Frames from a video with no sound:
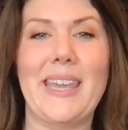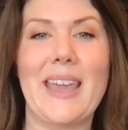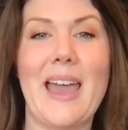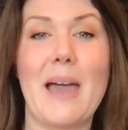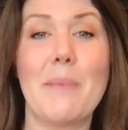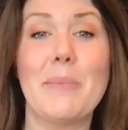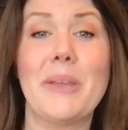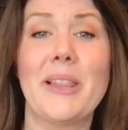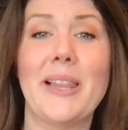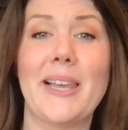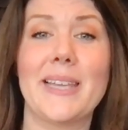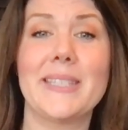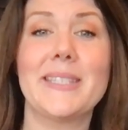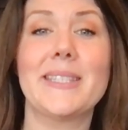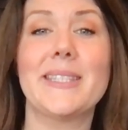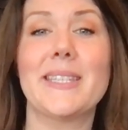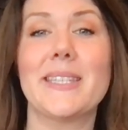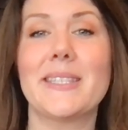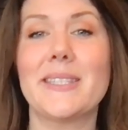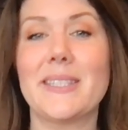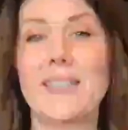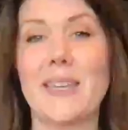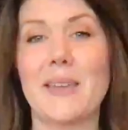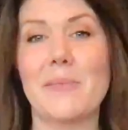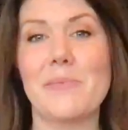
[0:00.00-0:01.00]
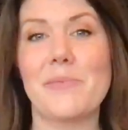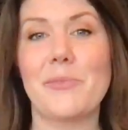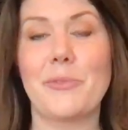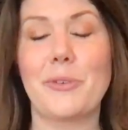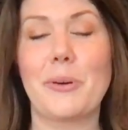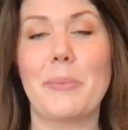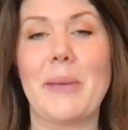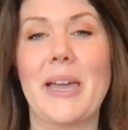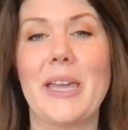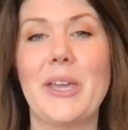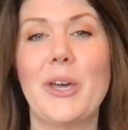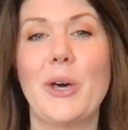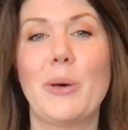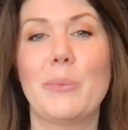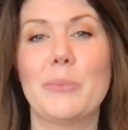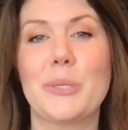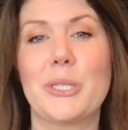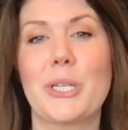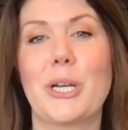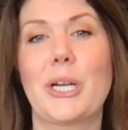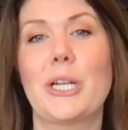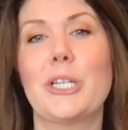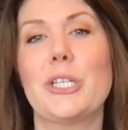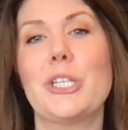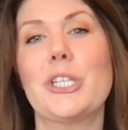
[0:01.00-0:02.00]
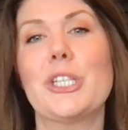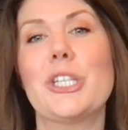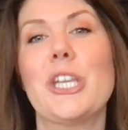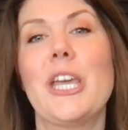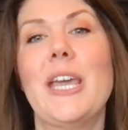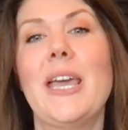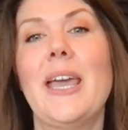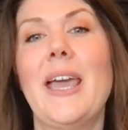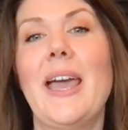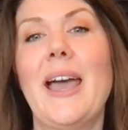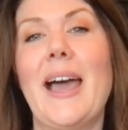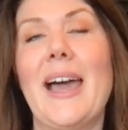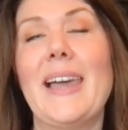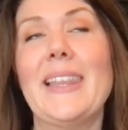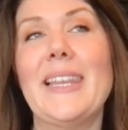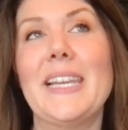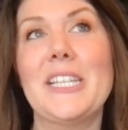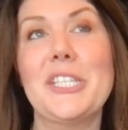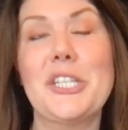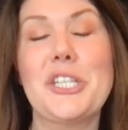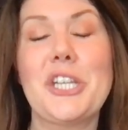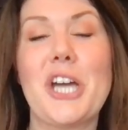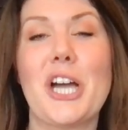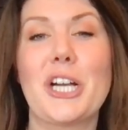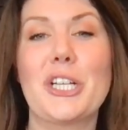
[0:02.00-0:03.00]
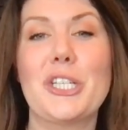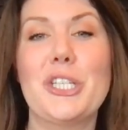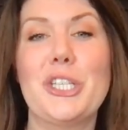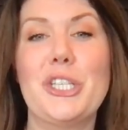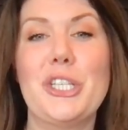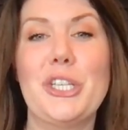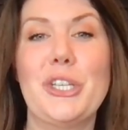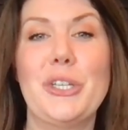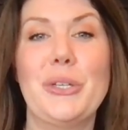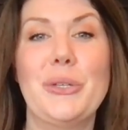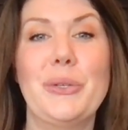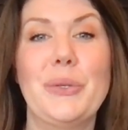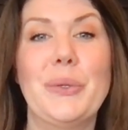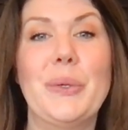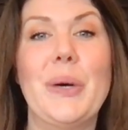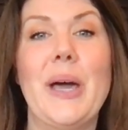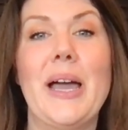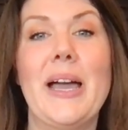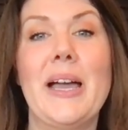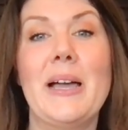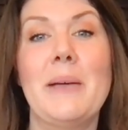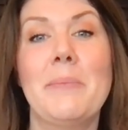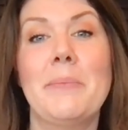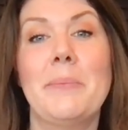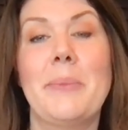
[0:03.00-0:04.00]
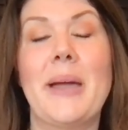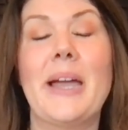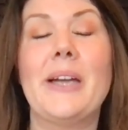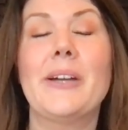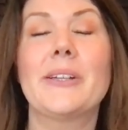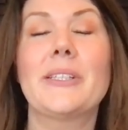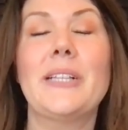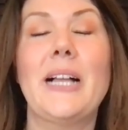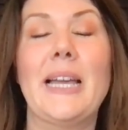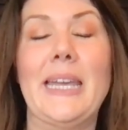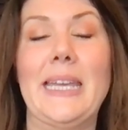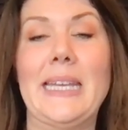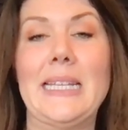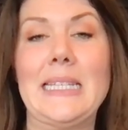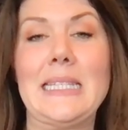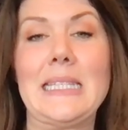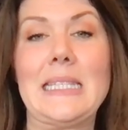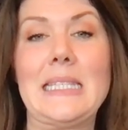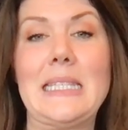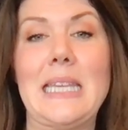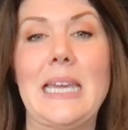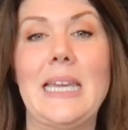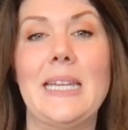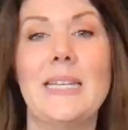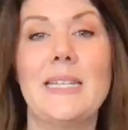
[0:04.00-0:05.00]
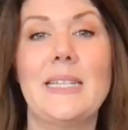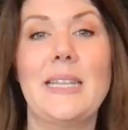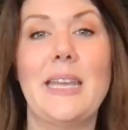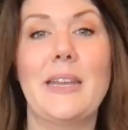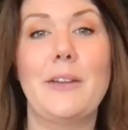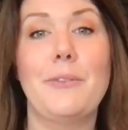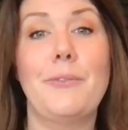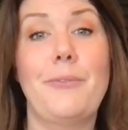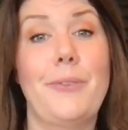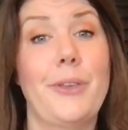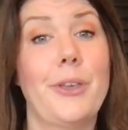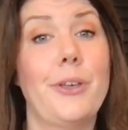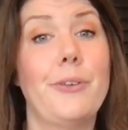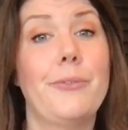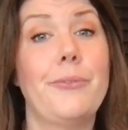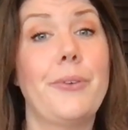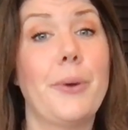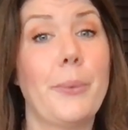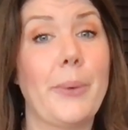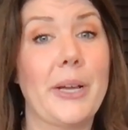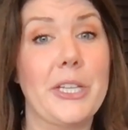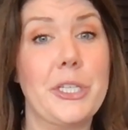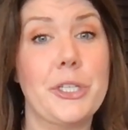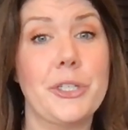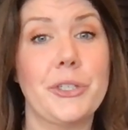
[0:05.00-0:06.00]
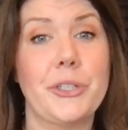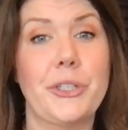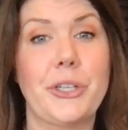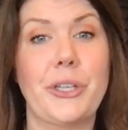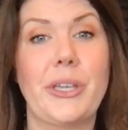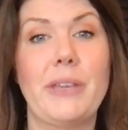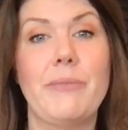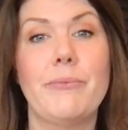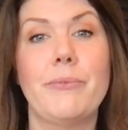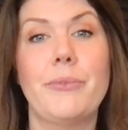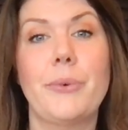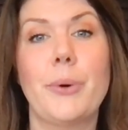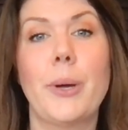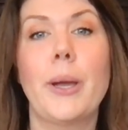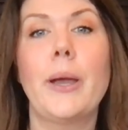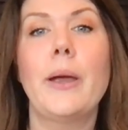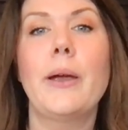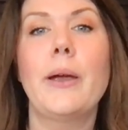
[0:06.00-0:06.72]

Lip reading: MLS system for my home search. I like to talk to buyer clients and get a feel for what you're looking for.